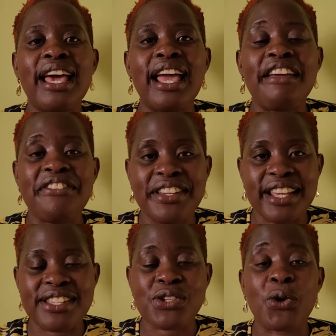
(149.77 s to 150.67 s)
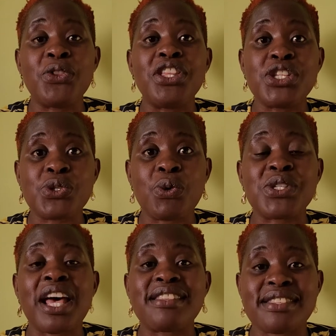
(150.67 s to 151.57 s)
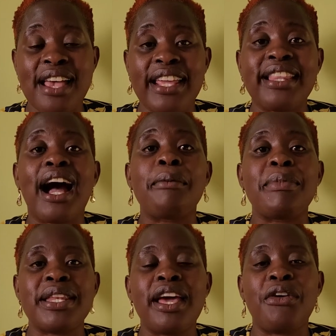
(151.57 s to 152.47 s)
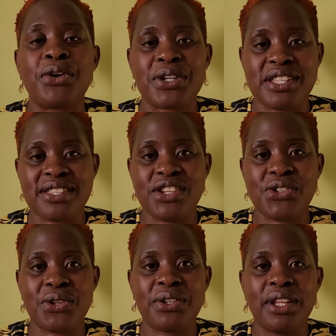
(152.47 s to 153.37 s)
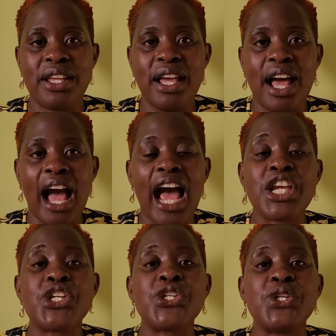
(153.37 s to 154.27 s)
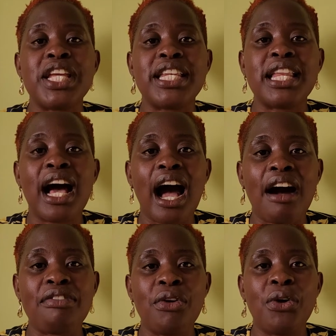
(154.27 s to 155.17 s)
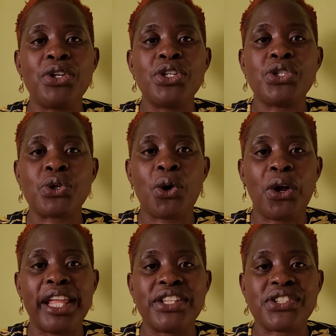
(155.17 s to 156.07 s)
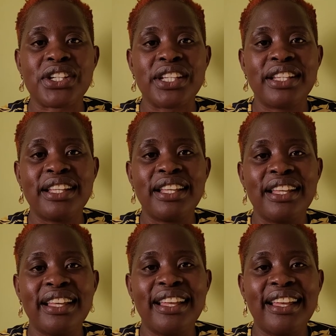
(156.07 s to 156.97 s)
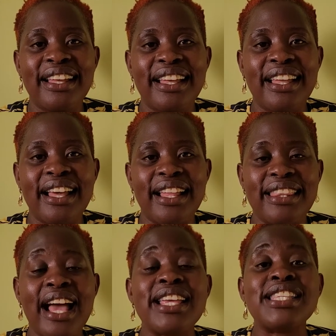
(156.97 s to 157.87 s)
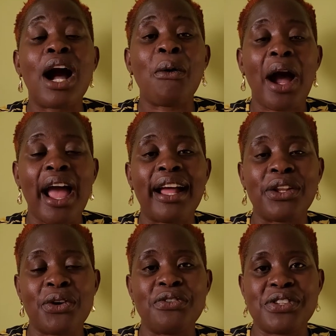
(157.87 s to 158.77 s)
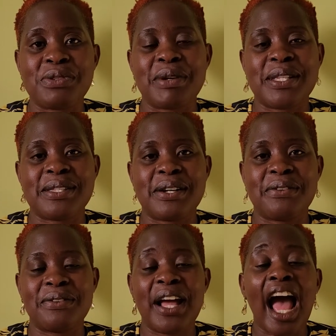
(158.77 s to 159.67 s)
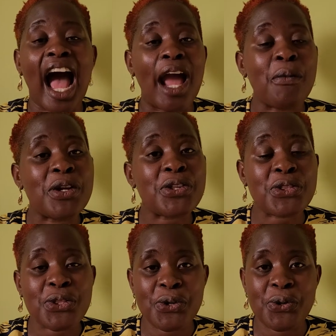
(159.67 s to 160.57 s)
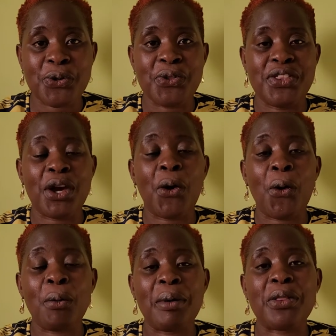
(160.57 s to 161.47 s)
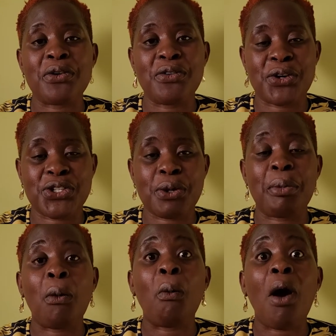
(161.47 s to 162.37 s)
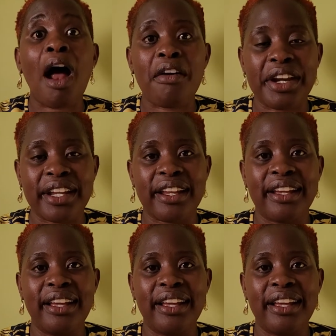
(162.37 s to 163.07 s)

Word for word: evidence or this was a sign that I made a wrong decision. I shouldn't have gone to college. That is how I had convinced myself. I went through the whole month of October worrying,